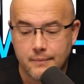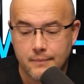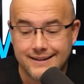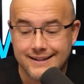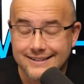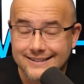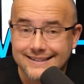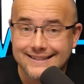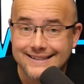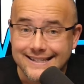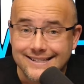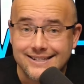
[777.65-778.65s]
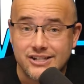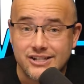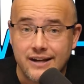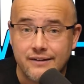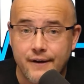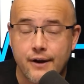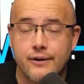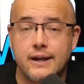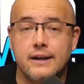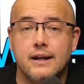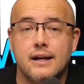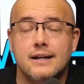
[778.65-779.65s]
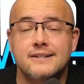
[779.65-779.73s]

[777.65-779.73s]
This gene variant